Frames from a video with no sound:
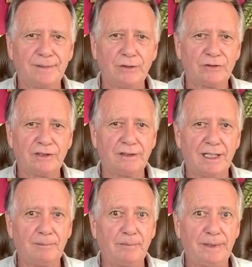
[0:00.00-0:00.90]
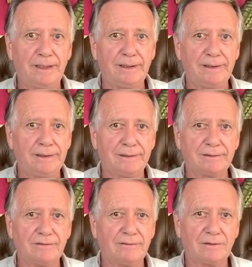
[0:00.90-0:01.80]
used to not be
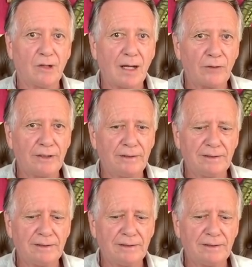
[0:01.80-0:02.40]
crowded.